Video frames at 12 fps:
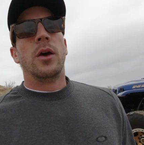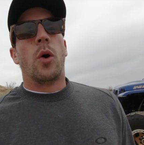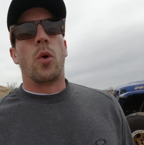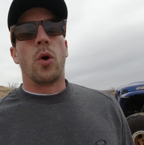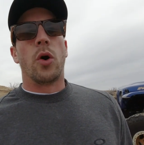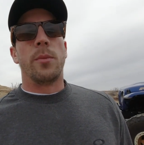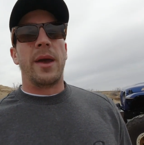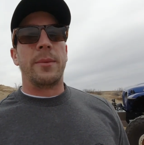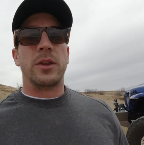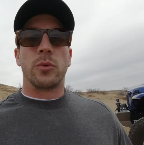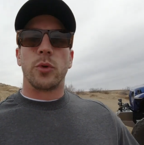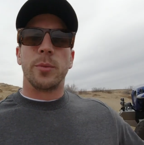or
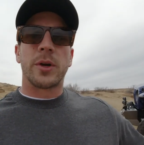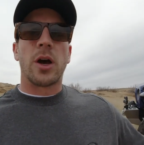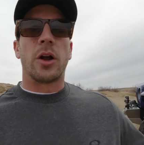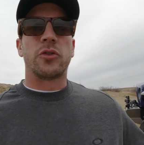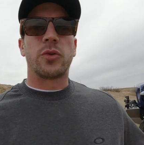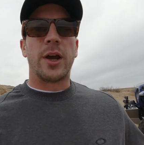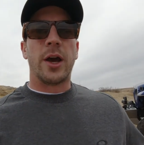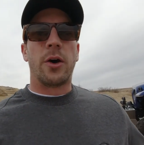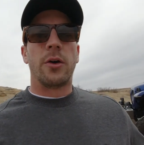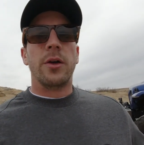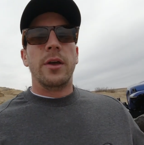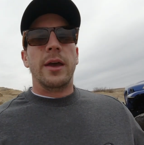maybe the Rubicon
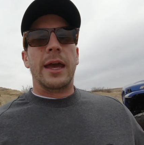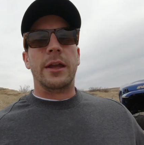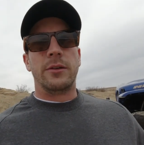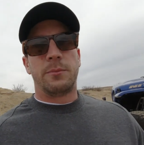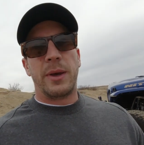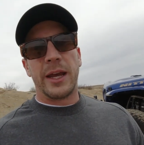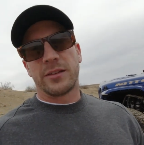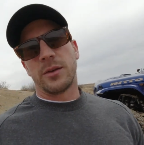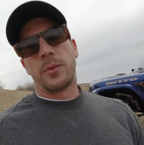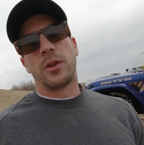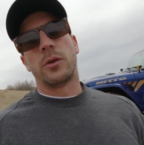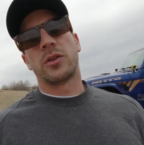Trail and pick
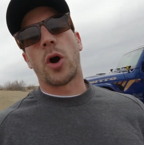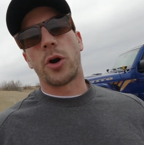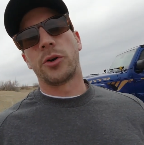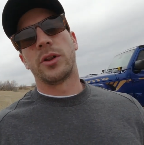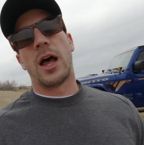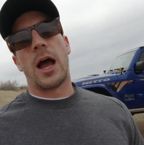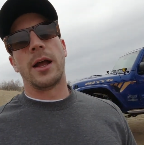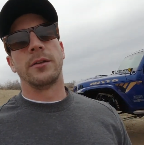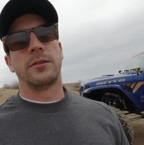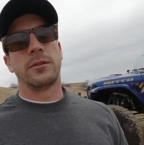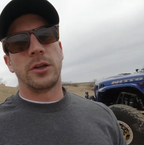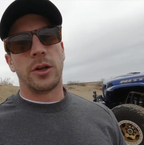some of those harder
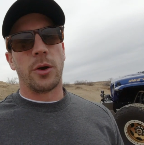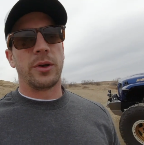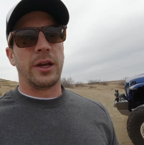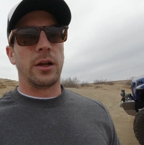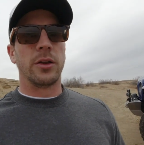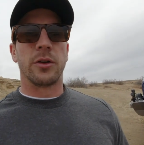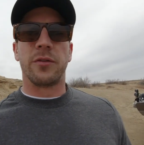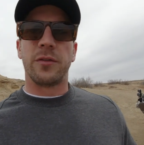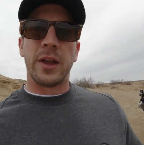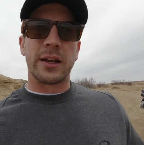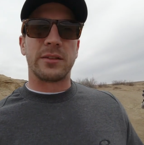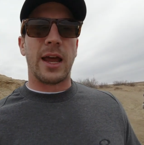lines, you know, get a little
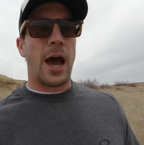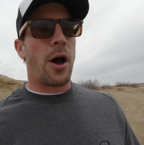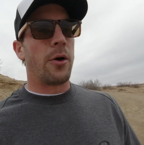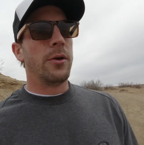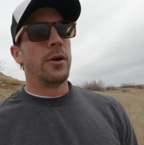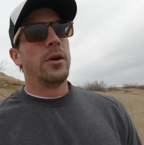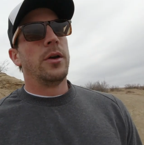flexed out,